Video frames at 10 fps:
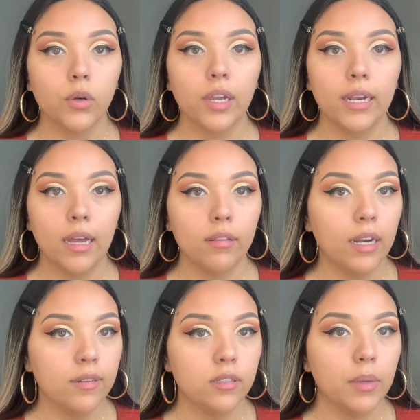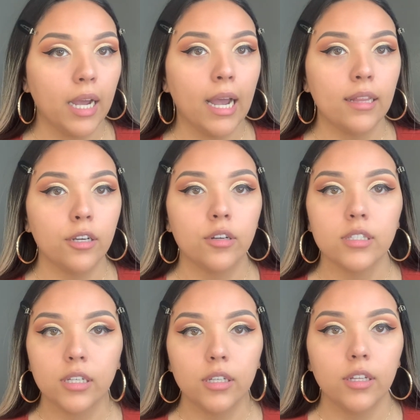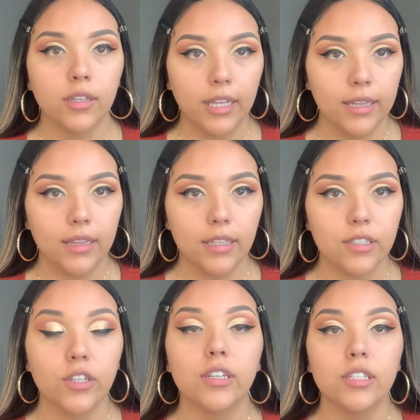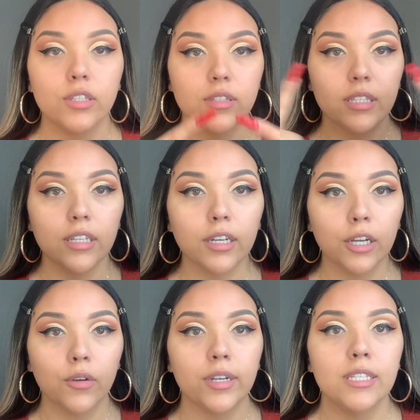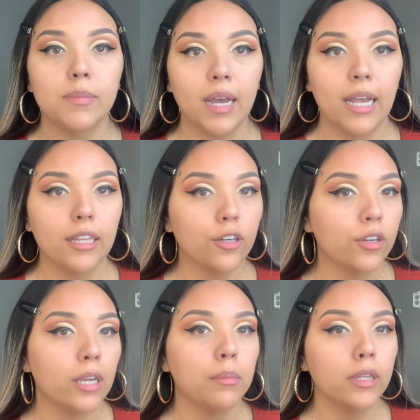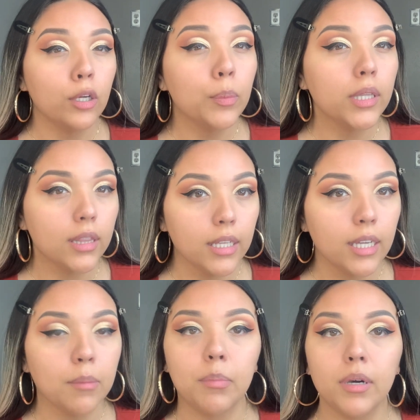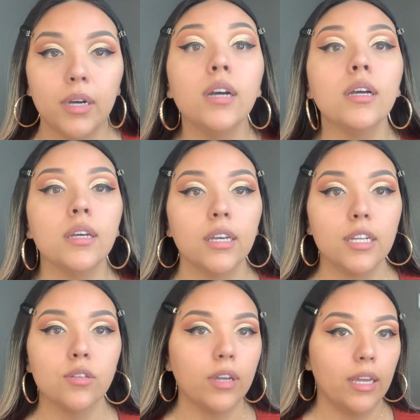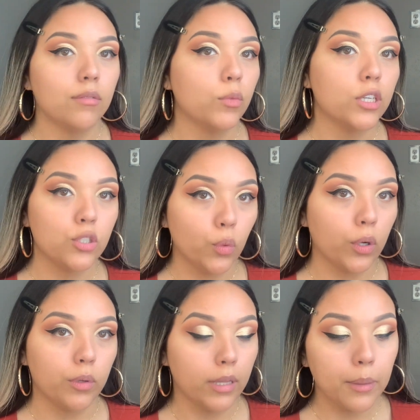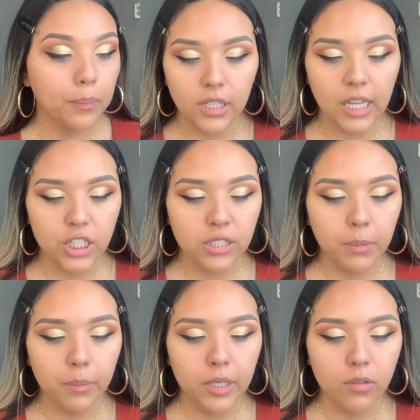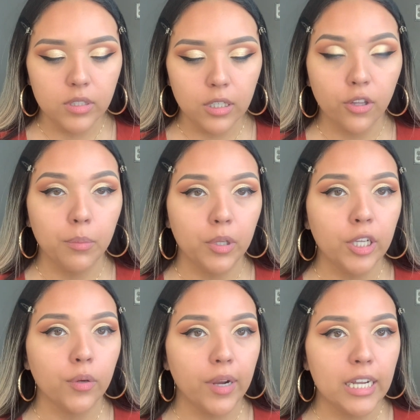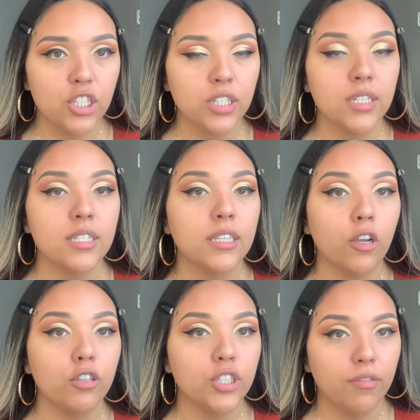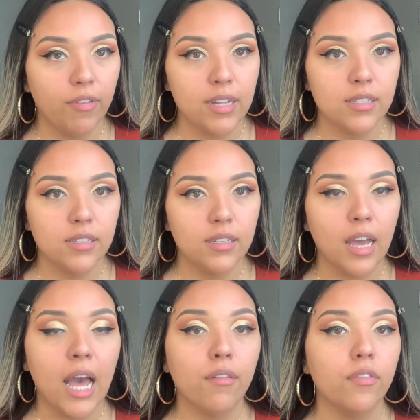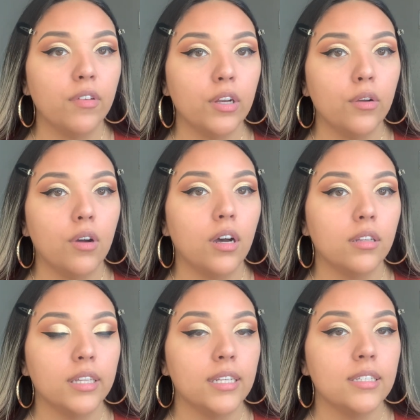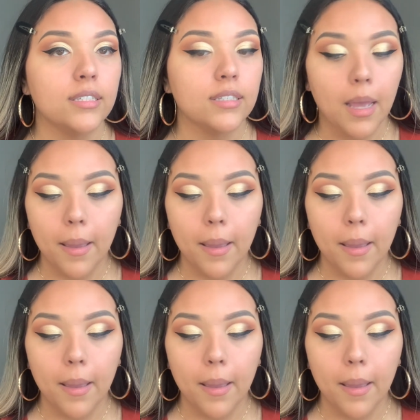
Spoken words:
Okay, now that I done my eyeliner, it's gonna look like this. You can still see the cut crease. My eyeliner came a little bit thick, but it's okay, we can still work with it. The lashes I'm going to be using are the Beauty Creation in Style She Fancy. I have a video on these